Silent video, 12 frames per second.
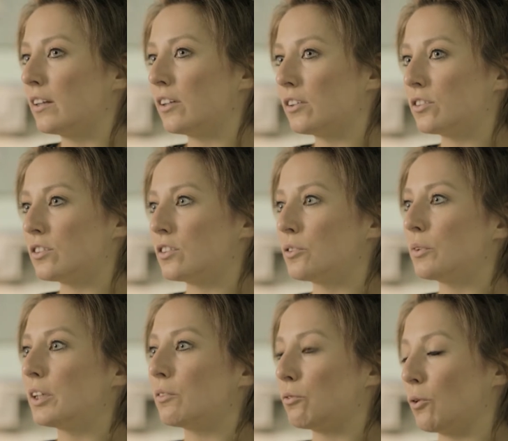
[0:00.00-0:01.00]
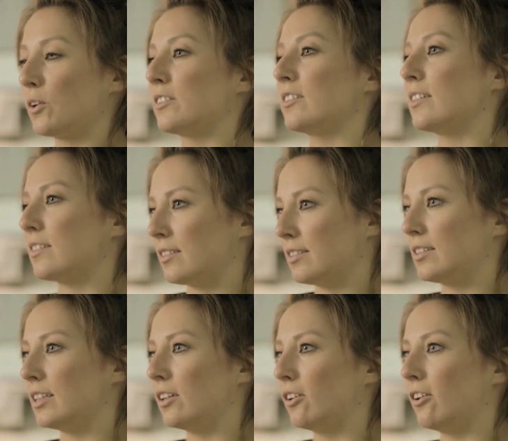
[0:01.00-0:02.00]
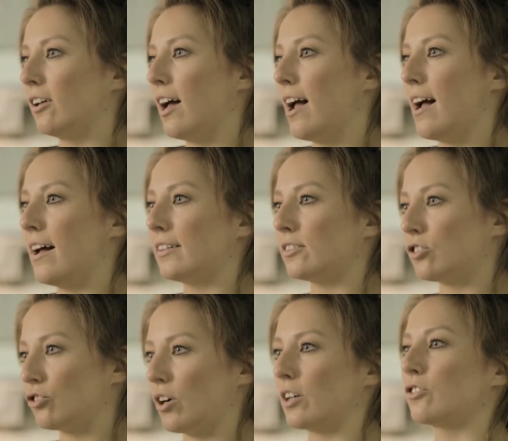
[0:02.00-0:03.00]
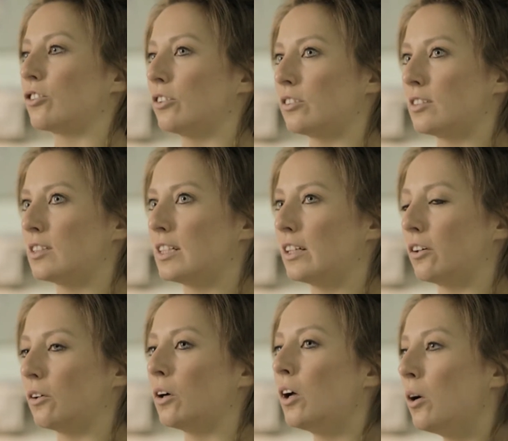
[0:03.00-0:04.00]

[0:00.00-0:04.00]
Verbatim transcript: There's the reinforcing steel and structural steel.